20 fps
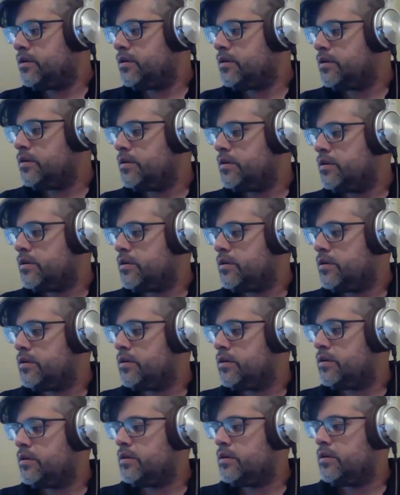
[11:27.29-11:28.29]

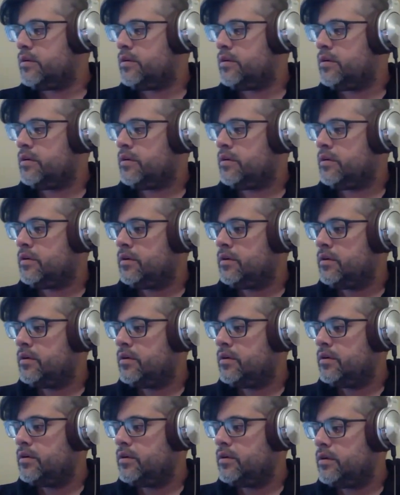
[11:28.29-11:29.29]

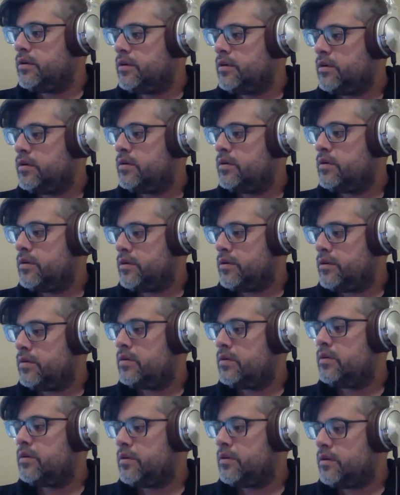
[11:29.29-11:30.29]

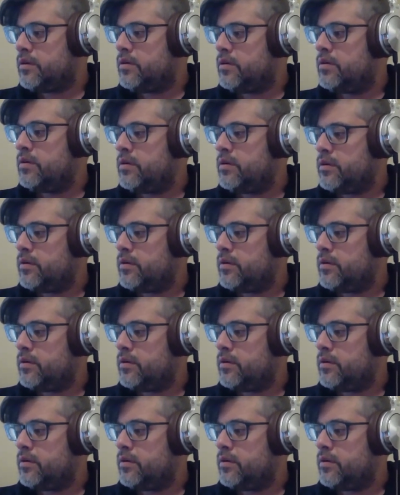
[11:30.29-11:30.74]
This person isn't speaking.